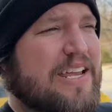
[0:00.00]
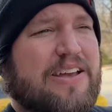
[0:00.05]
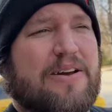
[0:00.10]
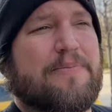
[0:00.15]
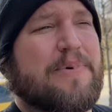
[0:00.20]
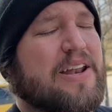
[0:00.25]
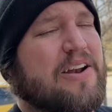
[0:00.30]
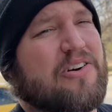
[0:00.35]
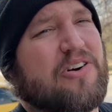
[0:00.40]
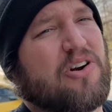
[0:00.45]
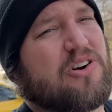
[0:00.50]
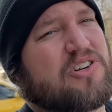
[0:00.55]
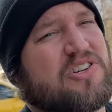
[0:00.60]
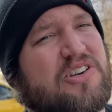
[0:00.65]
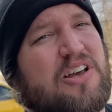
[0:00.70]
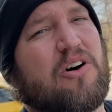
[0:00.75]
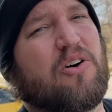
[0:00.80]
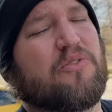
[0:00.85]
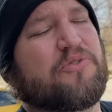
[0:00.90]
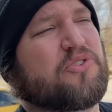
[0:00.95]
committed
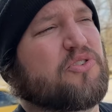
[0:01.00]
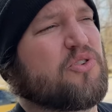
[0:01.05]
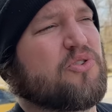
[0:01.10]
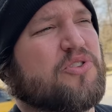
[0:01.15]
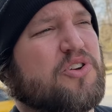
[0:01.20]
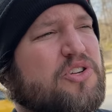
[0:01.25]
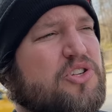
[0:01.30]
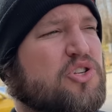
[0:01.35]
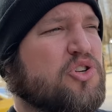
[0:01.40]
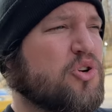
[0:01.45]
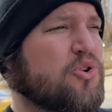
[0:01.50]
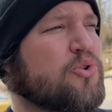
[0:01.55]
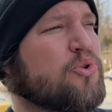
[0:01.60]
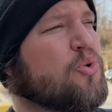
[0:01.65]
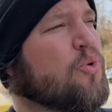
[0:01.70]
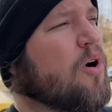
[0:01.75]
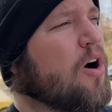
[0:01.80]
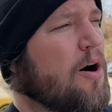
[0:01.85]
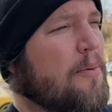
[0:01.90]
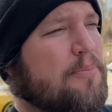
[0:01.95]
ourselves to the
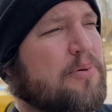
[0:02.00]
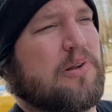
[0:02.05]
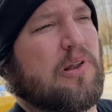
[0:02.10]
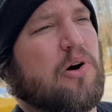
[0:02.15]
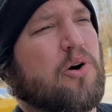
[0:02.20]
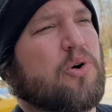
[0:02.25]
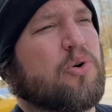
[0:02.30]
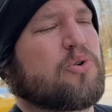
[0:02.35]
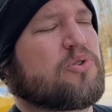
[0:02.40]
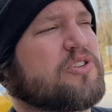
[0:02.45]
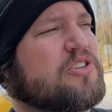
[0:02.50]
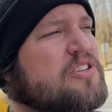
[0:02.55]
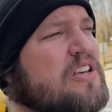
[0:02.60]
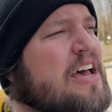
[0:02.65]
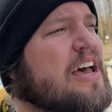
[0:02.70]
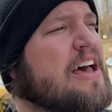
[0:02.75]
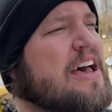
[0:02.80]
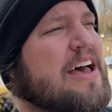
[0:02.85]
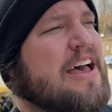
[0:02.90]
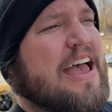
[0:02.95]
two uploads
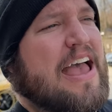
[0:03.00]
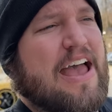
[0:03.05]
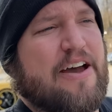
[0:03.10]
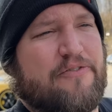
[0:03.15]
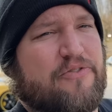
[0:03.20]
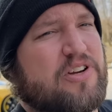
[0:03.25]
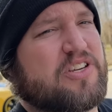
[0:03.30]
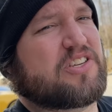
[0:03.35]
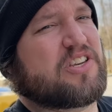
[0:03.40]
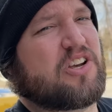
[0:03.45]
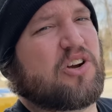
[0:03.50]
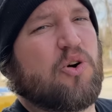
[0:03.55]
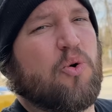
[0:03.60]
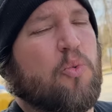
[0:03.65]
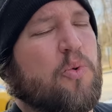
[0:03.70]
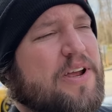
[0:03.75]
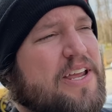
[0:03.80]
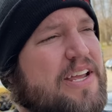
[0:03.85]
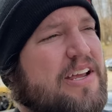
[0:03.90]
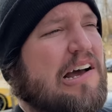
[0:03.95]
every single
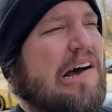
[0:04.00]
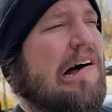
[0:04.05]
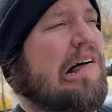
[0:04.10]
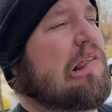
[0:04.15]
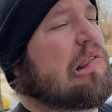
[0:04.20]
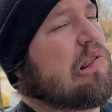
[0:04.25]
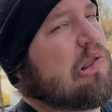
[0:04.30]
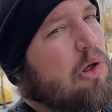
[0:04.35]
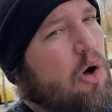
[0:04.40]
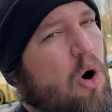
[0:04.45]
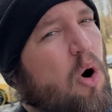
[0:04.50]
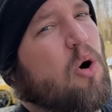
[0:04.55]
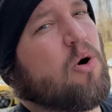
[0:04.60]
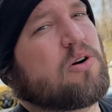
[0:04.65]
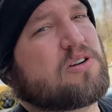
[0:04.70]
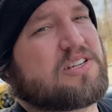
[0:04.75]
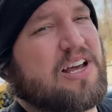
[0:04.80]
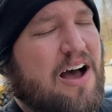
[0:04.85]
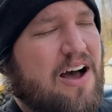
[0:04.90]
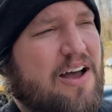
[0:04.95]
week a
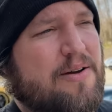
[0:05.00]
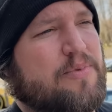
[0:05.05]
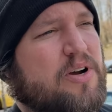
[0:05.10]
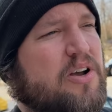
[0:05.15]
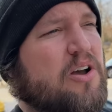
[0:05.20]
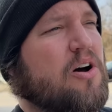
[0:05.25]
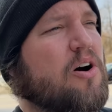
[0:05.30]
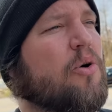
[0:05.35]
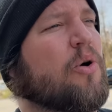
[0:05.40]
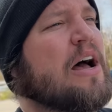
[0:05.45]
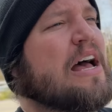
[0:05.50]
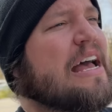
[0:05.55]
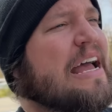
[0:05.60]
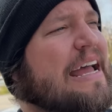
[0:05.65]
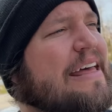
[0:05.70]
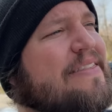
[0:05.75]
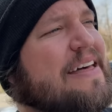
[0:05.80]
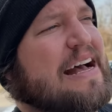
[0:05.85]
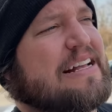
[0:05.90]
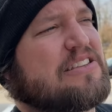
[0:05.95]
long time ago.
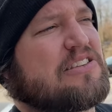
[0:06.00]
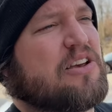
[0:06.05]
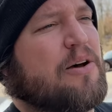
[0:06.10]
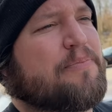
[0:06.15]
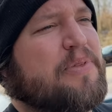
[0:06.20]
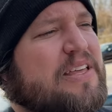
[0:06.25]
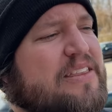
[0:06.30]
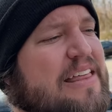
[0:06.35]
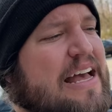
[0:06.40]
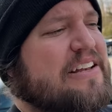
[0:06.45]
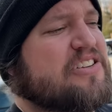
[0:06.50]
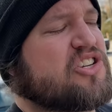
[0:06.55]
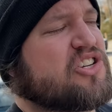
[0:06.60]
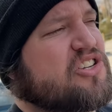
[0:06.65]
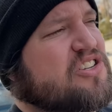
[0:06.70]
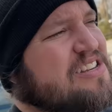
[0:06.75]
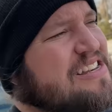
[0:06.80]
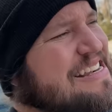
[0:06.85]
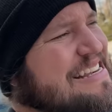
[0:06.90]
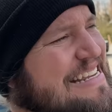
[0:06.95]
And that's something that
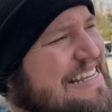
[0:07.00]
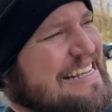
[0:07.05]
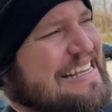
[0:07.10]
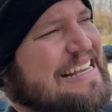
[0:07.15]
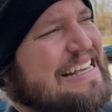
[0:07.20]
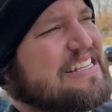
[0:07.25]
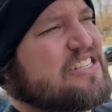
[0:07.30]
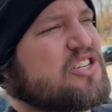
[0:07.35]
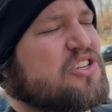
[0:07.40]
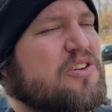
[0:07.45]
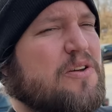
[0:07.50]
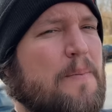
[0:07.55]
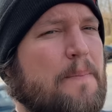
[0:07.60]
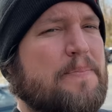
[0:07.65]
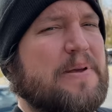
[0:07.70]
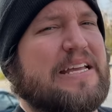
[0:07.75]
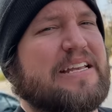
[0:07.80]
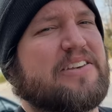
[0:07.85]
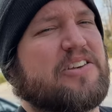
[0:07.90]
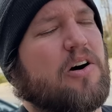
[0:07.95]
just needs to
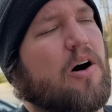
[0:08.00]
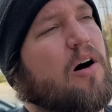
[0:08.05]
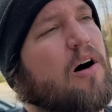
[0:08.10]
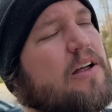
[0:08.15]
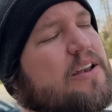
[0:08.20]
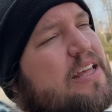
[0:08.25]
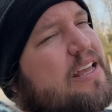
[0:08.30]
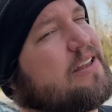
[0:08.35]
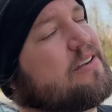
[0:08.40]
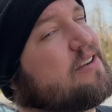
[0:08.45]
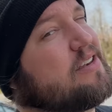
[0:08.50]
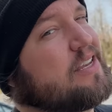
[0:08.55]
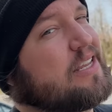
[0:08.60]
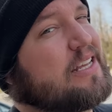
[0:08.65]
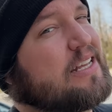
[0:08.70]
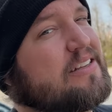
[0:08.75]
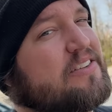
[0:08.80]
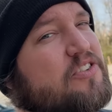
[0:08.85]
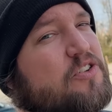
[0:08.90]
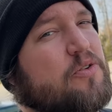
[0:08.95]
be done and
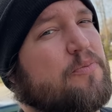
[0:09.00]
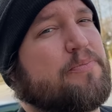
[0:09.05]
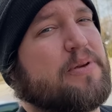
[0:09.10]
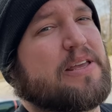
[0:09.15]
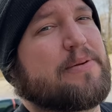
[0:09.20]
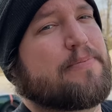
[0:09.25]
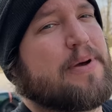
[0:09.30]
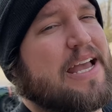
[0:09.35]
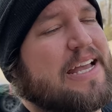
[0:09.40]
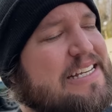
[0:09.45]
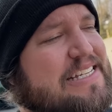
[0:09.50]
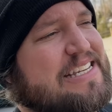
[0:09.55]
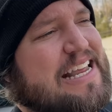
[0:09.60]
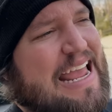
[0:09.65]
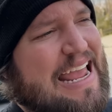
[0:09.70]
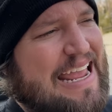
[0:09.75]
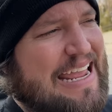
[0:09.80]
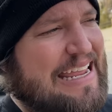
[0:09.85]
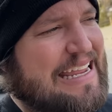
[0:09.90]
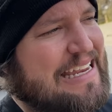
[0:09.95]
needs to be
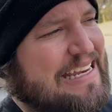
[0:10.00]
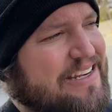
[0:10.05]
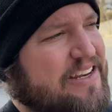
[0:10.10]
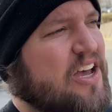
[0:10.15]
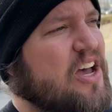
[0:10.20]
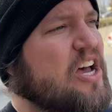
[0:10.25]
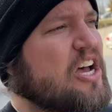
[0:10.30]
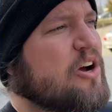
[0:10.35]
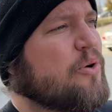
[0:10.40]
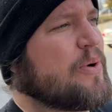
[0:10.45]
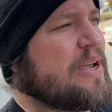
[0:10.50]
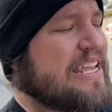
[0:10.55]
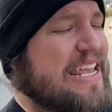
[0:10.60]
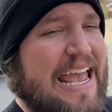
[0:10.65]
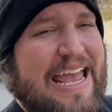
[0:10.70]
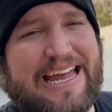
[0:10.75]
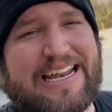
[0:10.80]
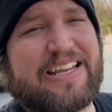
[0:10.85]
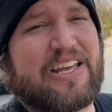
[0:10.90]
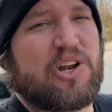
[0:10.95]
maintained. We
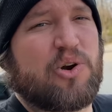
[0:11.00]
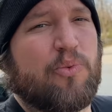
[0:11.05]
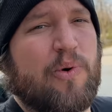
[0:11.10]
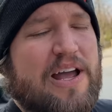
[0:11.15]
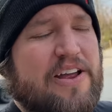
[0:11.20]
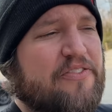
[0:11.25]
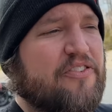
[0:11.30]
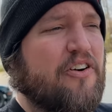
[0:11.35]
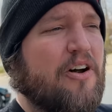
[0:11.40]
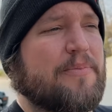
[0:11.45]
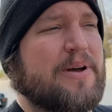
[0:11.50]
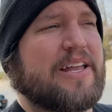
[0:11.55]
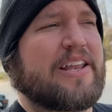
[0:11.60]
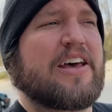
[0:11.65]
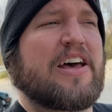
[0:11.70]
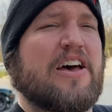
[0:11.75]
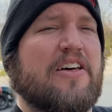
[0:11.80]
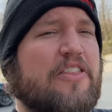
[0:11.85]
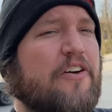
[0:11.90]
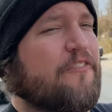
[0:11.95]
can't get away from it.
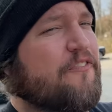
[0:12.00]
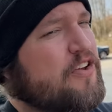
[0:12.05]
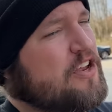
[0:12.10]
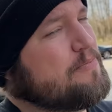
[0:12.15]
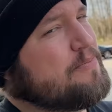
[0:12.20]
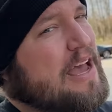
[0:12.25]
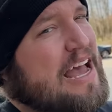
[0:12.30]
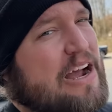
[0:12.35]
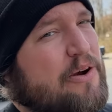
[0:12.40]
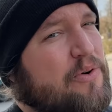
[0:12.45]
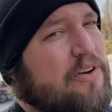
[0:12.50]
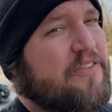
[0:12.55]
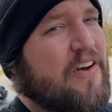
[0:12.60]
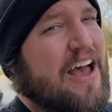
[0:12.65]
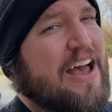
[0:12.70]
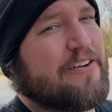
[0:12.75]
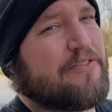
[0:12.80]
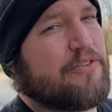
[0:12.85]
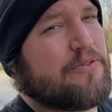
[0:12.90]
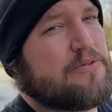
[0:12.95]
The feedback we've
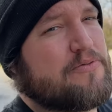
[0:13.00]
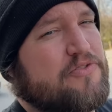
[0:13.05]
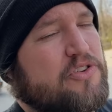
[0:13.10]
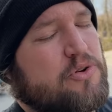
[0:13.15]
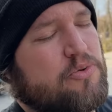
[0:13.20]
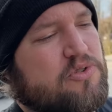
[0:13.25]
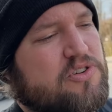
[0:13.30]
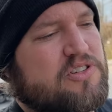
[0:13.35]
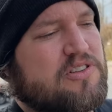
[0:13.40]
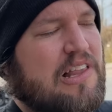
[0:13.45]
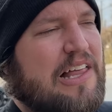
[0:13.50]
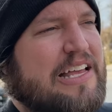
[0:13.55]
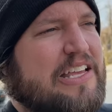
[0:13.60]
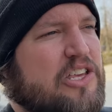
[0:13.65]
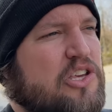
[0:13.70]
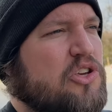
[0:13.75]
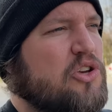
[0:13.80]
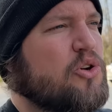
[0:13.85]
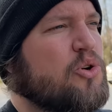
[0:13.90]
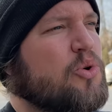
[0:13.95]
had from the viewers
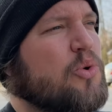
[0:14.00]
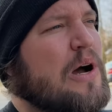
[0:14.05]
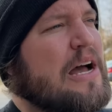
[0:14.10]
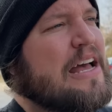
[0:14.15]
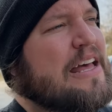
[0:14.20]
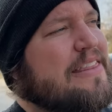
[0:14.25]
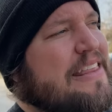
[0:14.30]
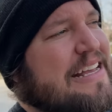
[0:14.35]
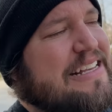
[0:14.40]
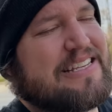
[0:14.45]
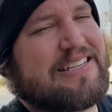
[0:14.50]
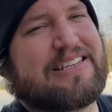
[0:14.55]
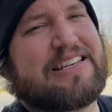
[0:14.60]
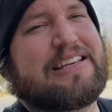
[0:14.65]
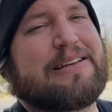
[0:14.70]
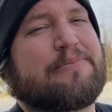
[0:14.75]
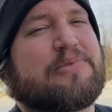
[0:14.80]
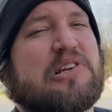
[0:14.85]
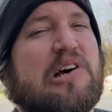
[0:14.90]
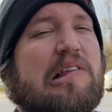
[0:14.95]
like you, they
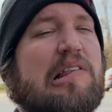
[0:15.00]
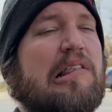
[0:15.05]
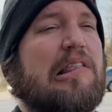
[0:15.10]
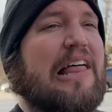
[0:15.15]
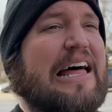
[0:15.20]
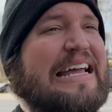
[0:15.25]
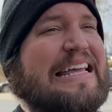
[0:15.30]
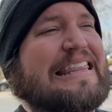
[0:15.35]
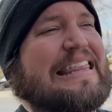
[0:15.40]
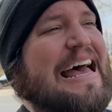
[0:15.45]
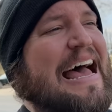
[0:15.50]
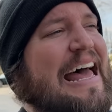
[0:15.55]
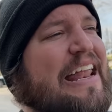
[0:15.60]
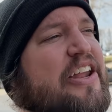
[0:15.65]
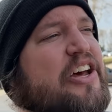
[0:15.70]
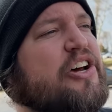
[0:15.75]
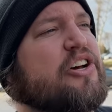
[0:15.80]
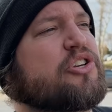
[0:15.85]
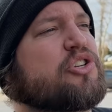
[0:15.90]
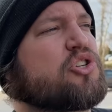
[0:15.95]
seem to like that.
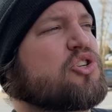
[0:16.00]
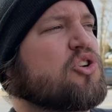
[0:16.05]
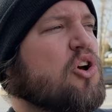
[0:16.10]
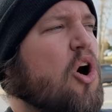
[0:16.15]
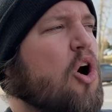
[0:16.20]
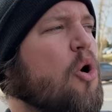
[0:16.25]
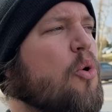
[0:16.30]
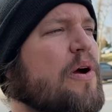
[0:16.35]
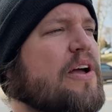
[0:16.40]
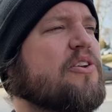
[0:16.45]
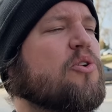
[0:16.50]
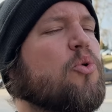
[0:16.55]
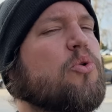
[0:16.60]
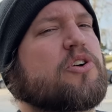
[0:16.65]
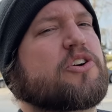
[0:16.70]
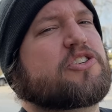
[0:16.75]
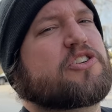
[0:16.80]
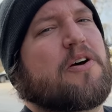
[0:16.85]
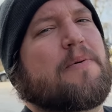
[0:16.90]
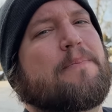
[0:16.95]
So in
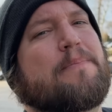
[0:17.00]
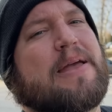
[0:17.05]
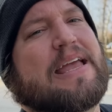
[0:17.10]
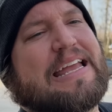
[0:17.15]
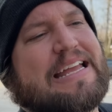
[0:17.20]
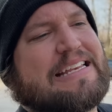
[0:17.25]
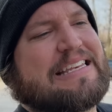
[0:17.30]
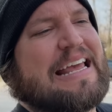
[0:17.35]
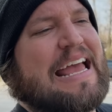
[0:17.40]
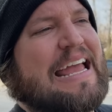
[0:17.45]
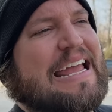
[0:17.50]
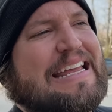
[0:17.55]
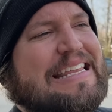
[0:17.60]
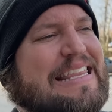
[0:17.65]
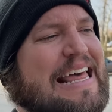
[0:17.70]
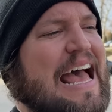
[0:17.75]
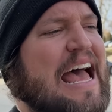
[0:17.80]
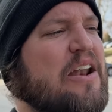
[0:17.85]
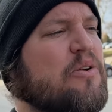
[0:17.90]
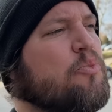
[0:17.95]
order to maintain
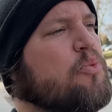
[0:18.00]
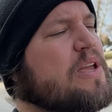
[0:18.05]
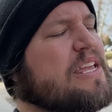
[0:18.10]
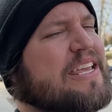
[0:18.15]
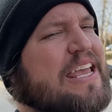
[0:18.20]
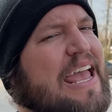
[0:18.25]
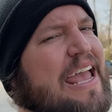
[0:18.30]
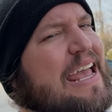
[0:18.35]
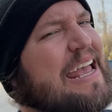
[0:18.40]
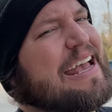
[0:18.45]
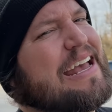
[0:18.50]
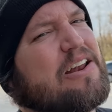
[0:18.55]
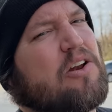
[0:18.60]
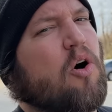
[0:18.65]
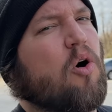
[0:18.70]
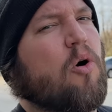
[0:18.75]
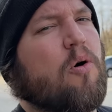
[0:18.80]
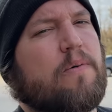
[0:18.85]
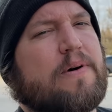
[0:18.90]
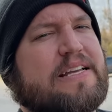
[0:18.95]
that, we can't
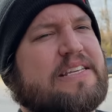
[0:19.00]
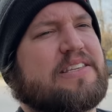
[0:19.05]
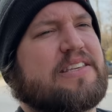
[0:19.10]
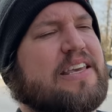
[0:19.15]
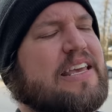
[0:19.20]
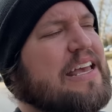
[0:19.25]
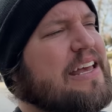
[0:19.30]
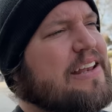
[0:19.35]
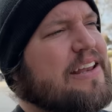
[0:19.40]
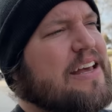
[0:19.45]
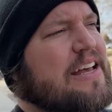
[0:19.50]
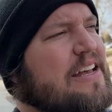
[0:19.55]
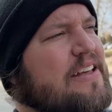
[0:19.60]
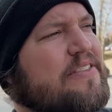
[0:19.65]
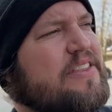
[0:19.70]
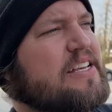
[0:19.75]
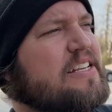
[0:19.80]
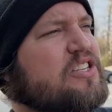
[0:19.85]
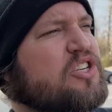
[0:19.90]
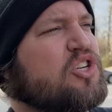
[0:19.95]
always get these